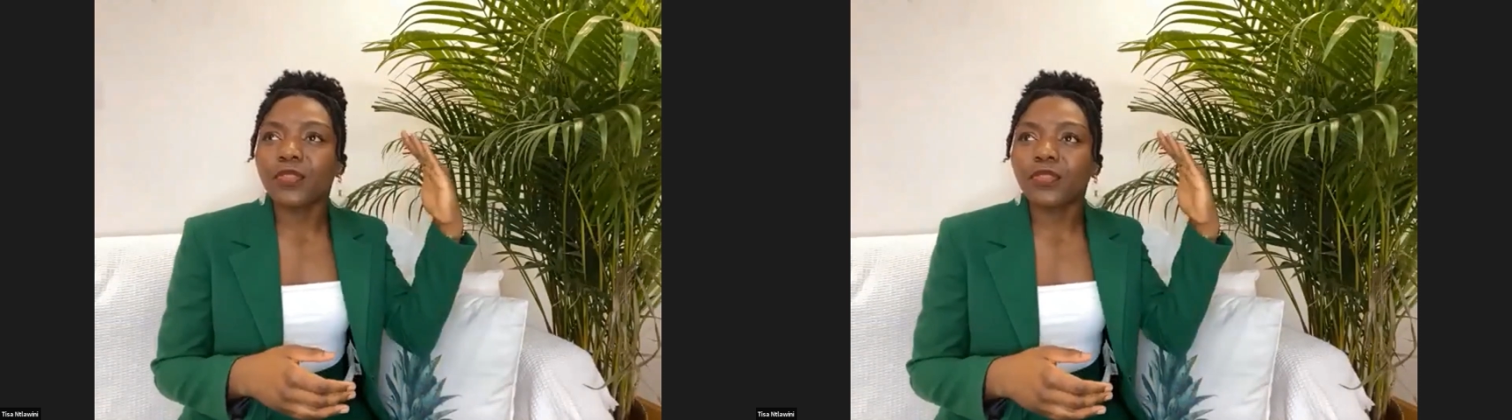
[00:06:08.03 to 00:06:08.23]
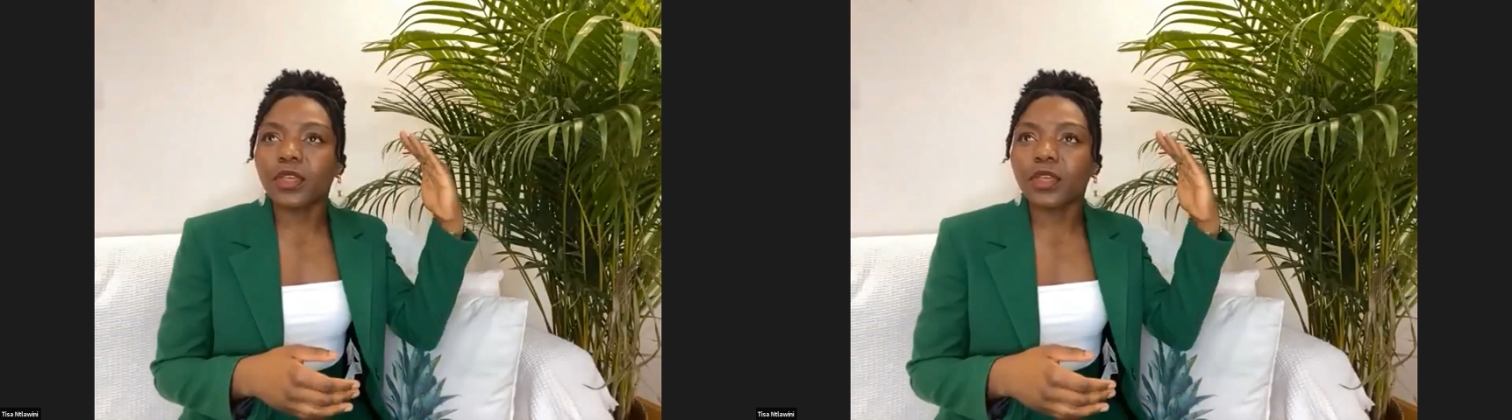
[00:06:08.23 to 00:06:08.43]

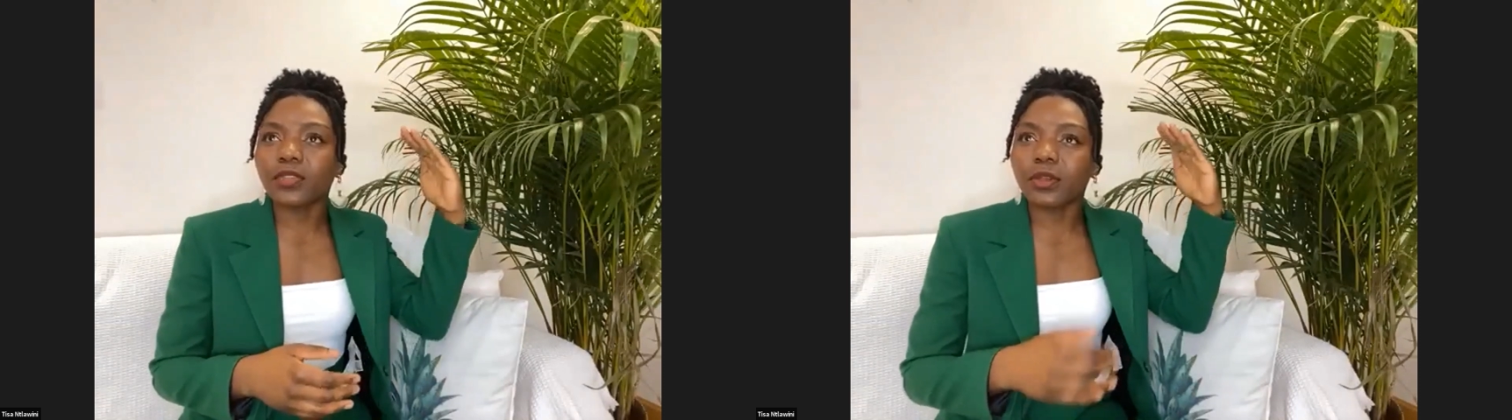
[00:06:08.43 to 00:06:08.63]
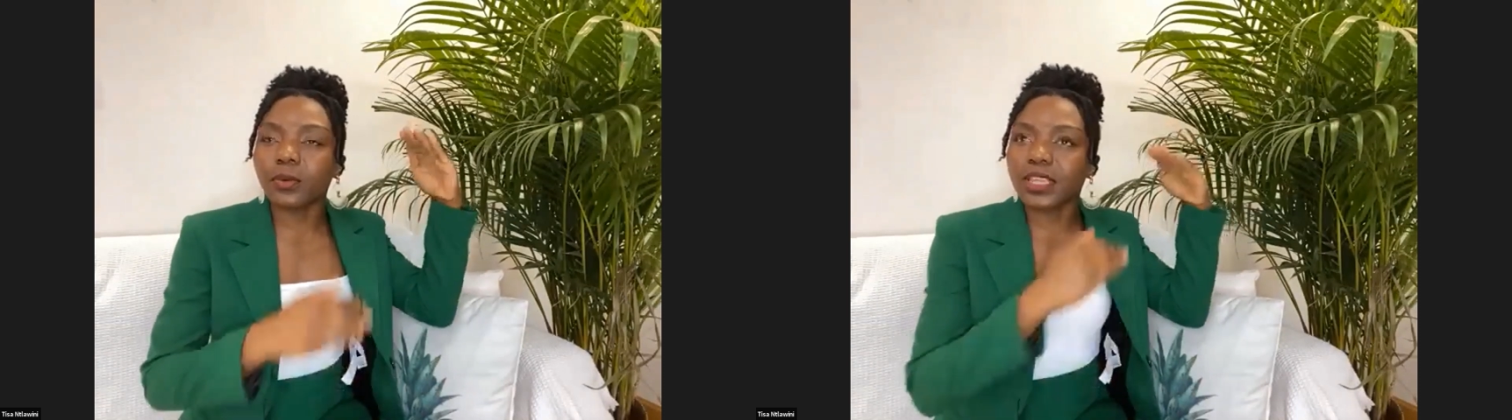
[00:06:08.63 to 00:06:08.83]

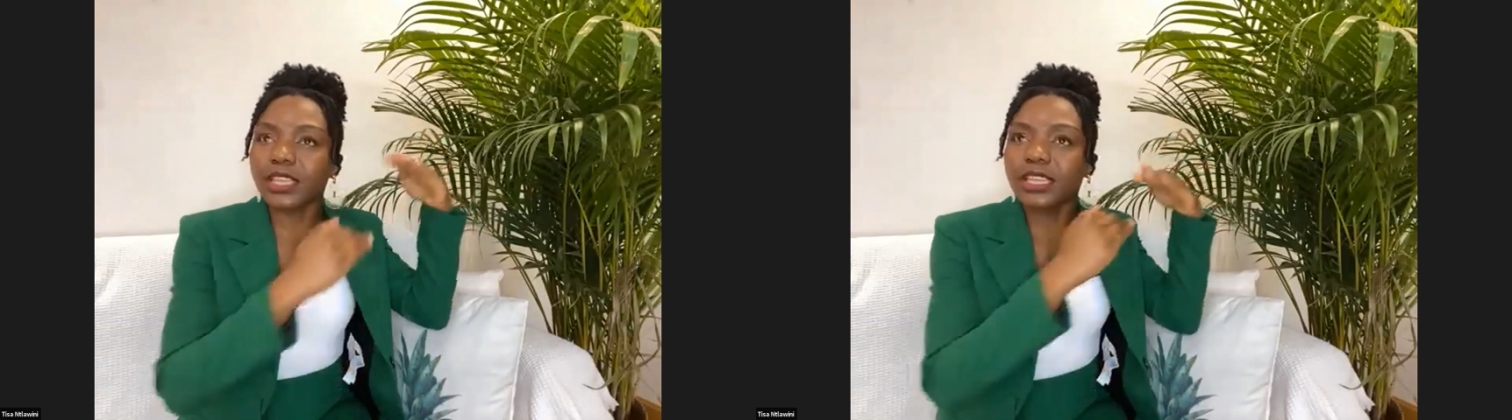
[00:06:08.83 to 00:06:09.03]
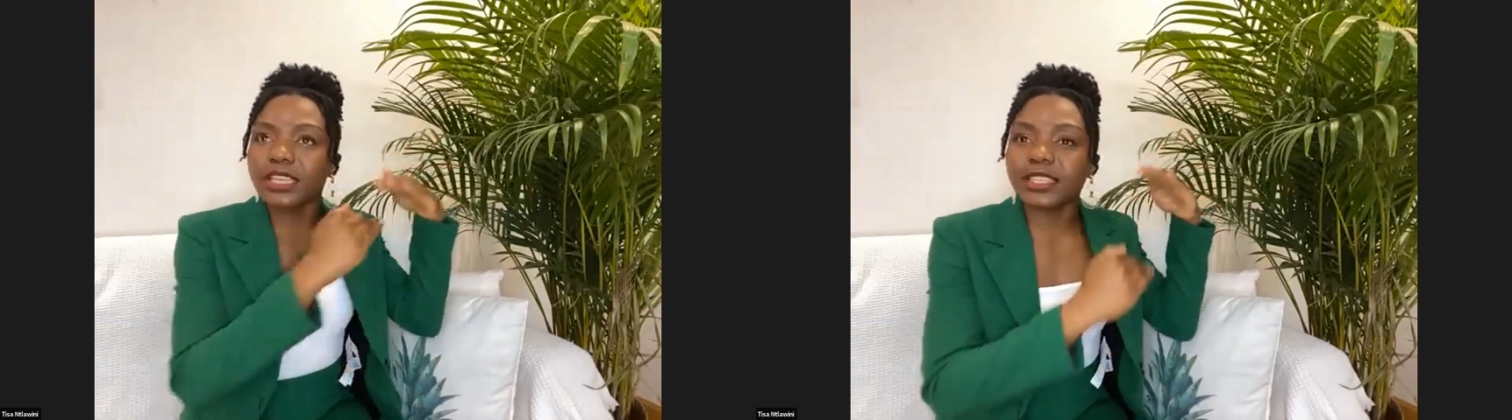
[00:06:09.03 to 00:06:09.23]
there were
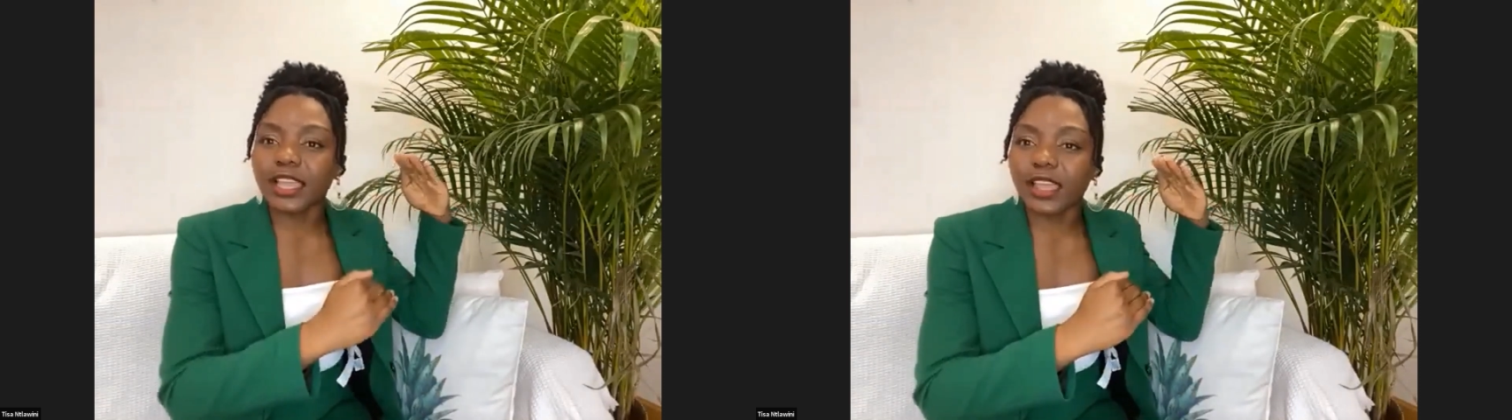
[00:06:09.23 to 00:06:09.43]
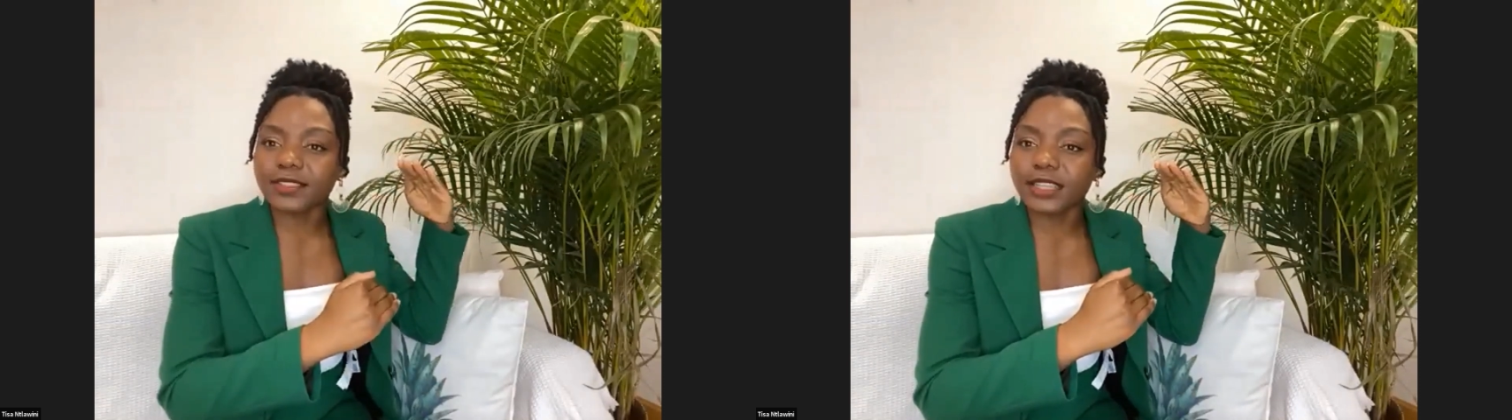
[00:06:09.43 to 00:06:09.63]

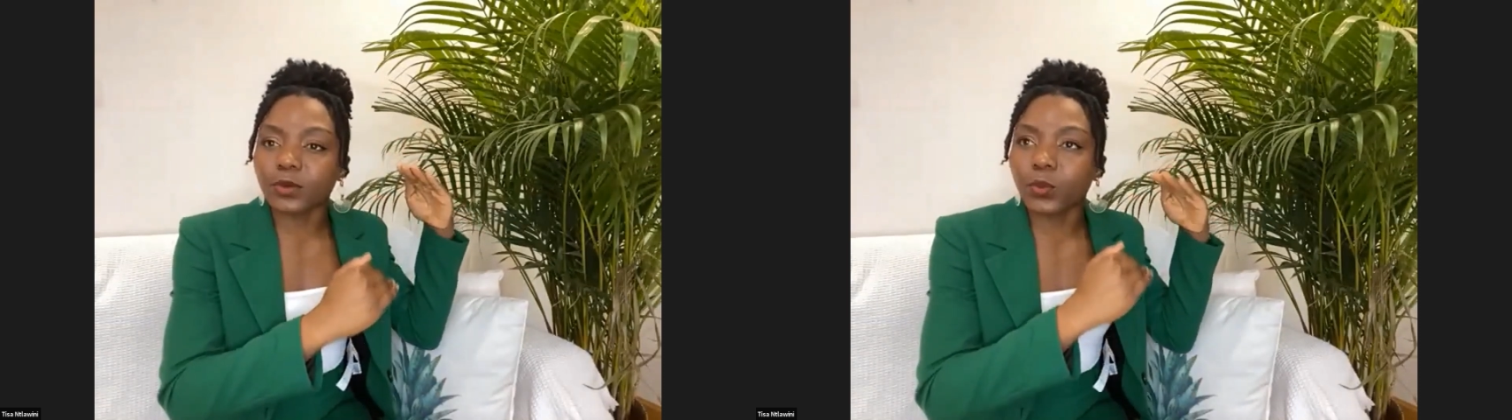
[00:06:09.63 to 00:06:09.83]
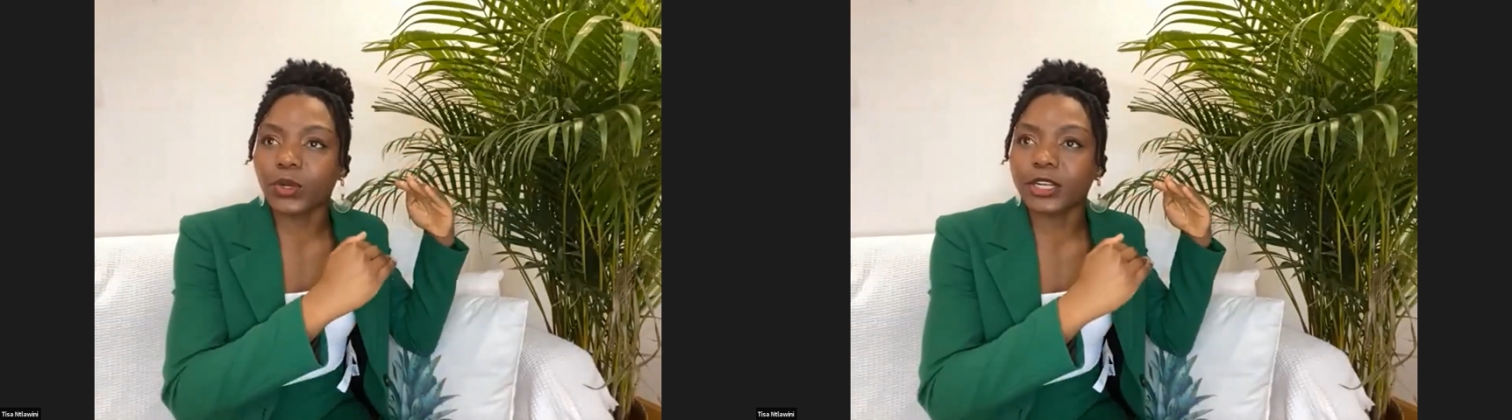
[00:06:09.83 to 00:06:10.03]
ETFs
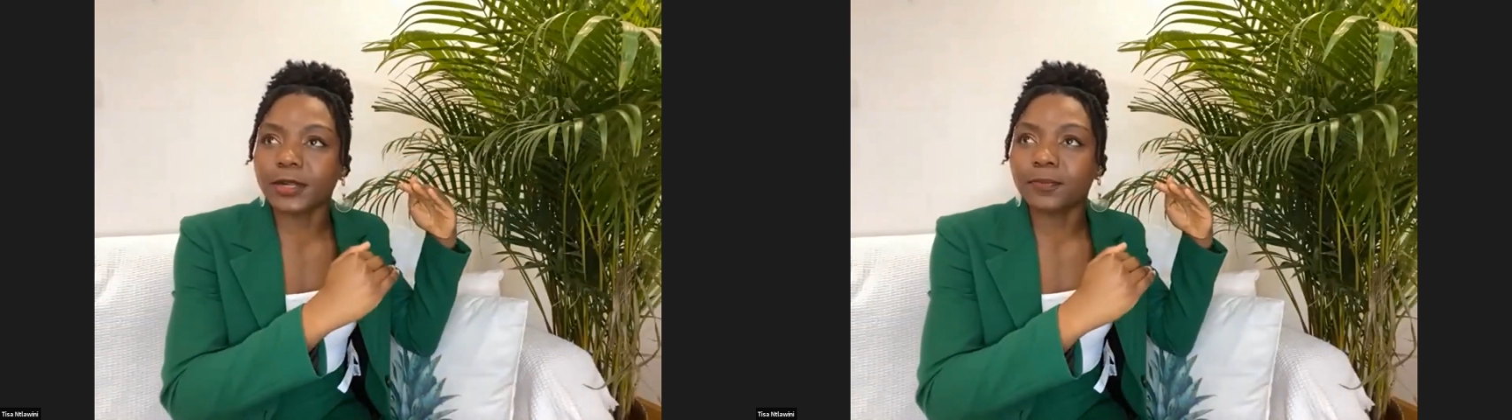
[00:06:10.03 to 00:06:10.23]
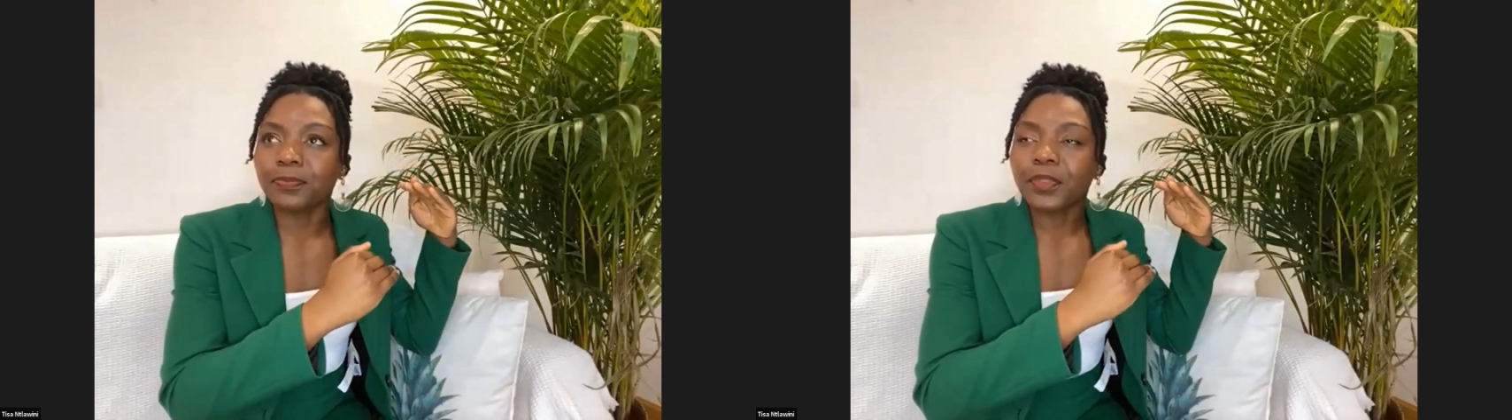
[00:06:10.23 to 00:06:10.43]
that
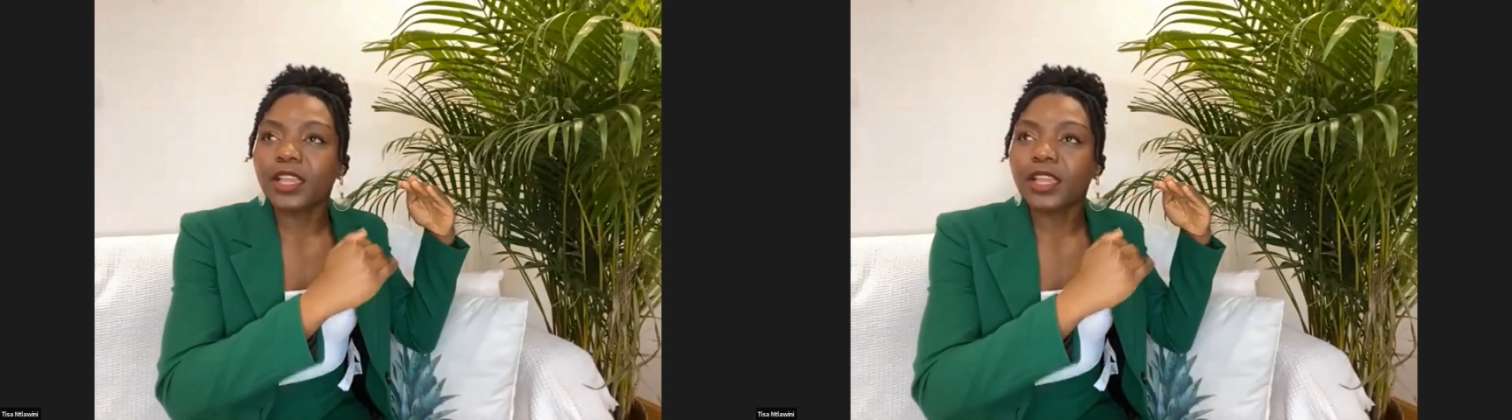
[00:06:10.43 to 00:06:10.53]
were